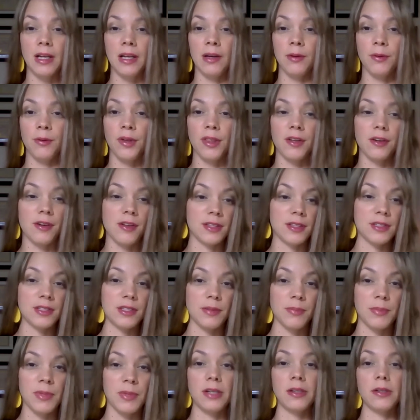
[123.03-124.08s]
whether that's the
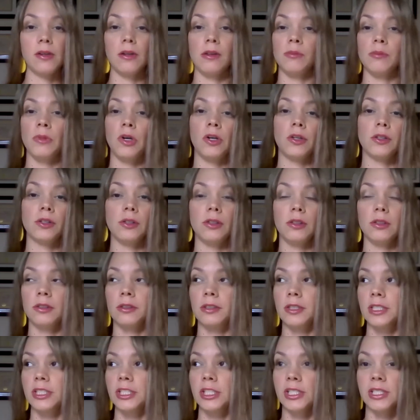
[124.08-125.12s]
medical model or
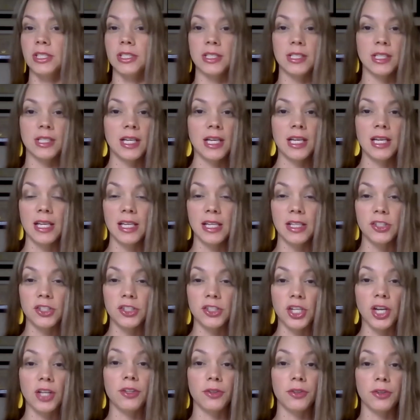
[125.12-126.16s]
just in
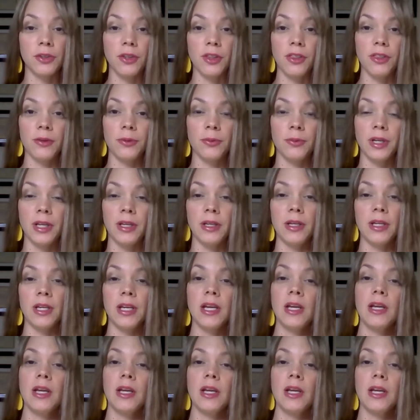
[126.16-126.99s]
general, the way